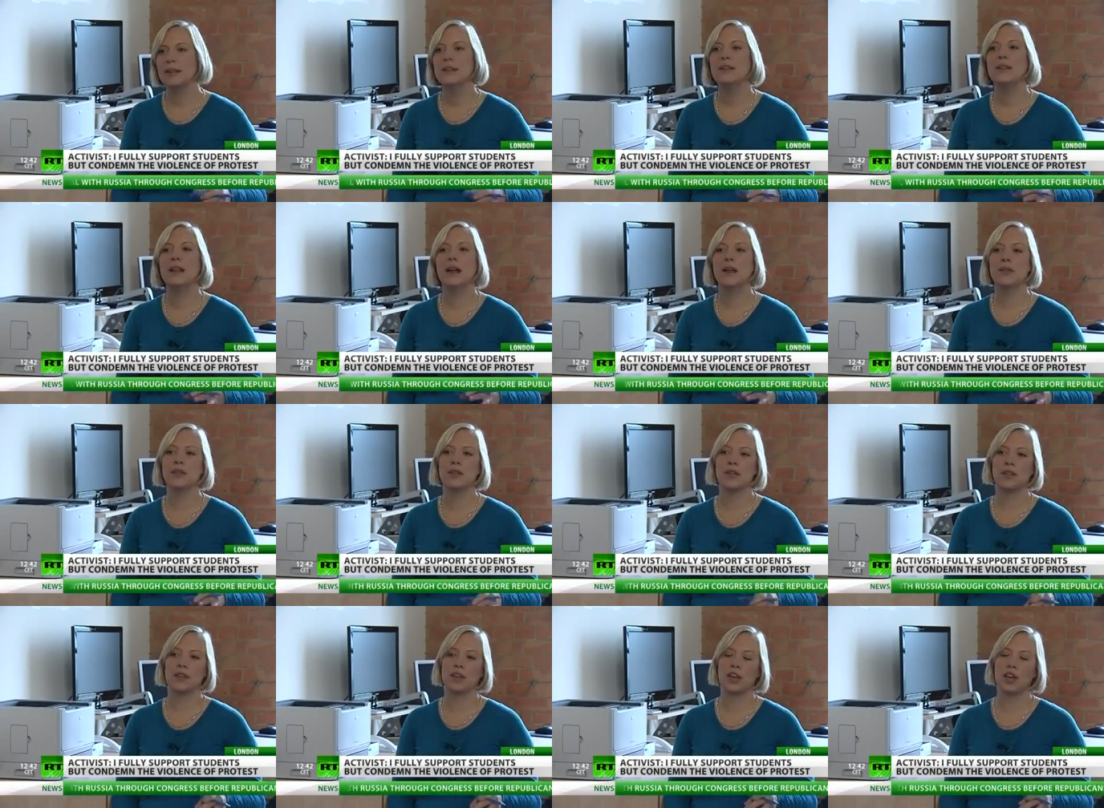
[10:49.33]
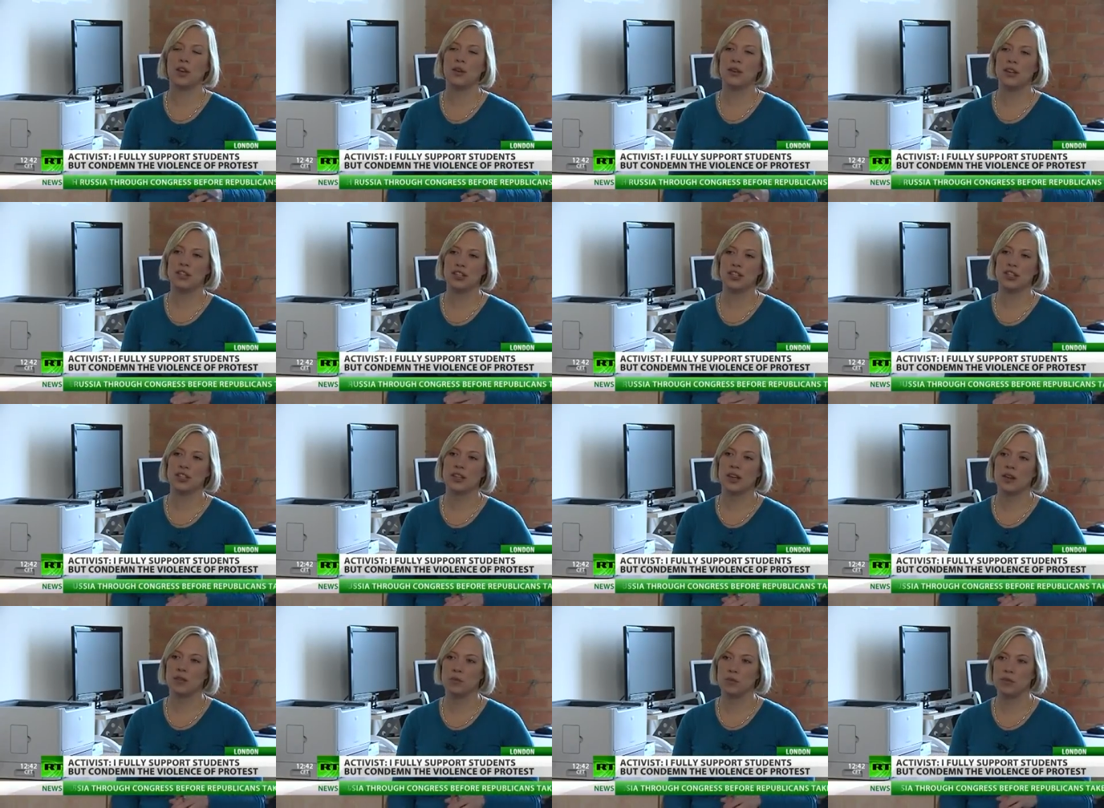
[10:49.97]
Now that the
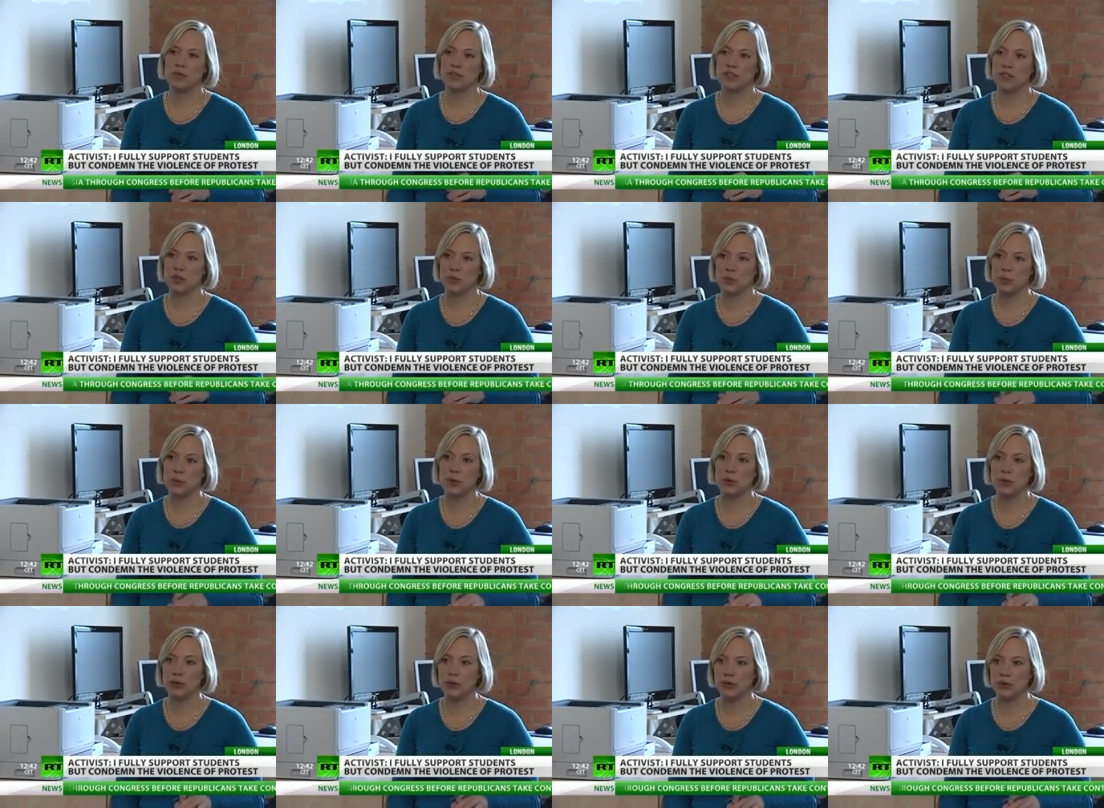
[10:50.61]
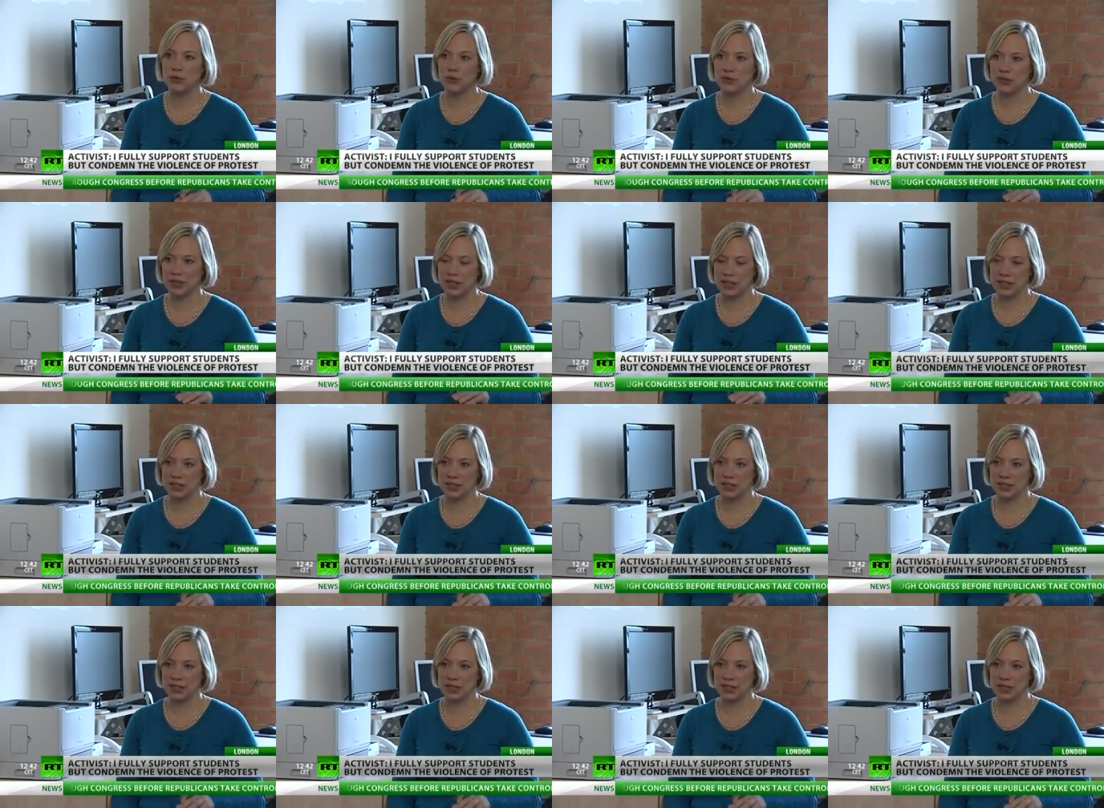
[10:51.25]
coalition government's approved